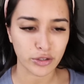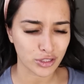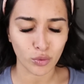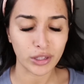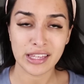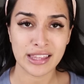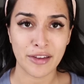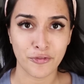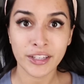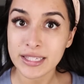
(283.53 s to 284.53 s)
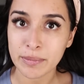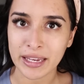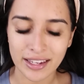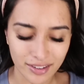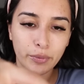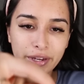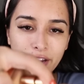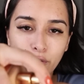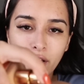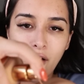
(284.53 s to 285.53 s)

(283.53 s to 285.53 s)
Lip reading: It's the only thing that fits me. Here we go.